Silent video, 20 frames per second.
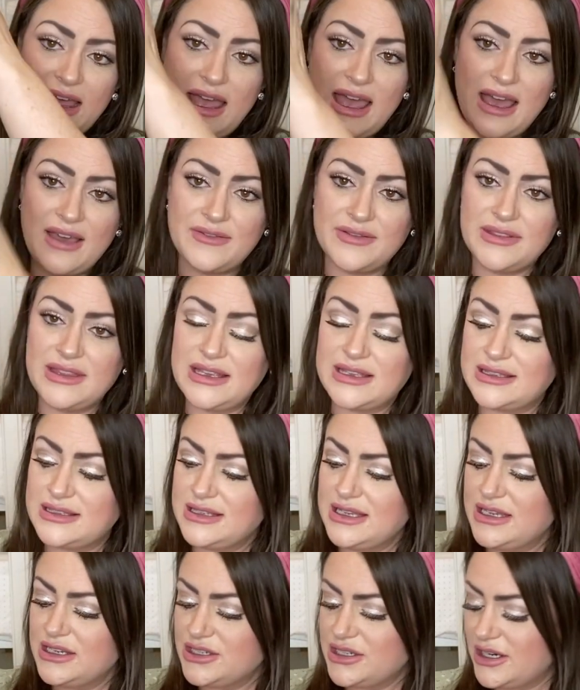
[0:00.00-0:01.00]
I have these
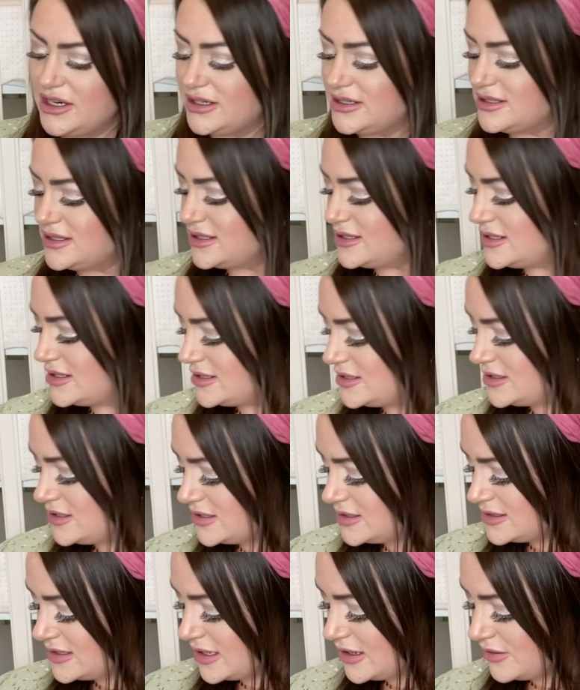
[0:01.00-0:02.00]
t-shirts. This is
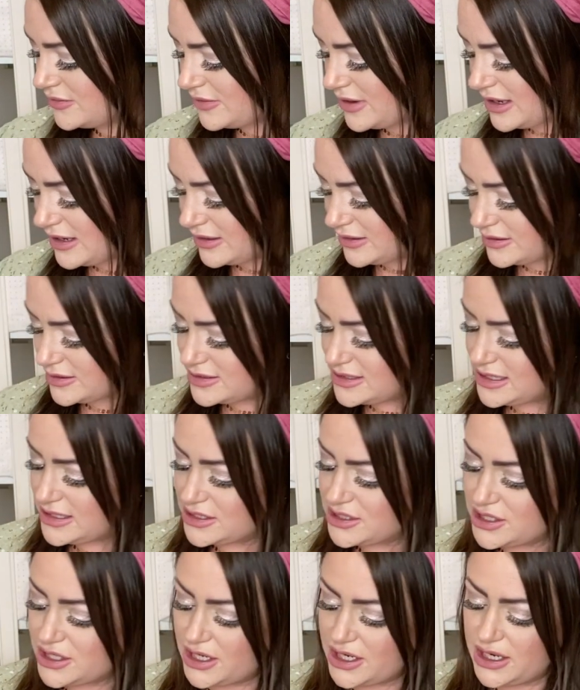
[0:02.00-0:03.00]
just like a regular
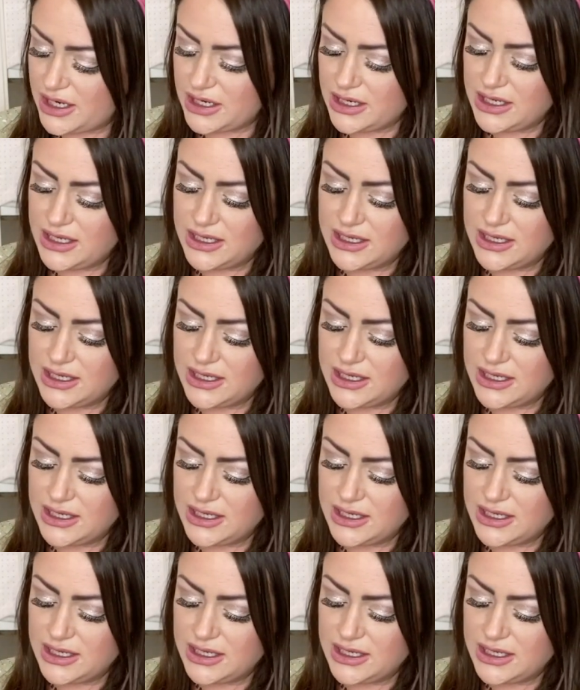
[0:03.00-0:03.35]
t-shirt.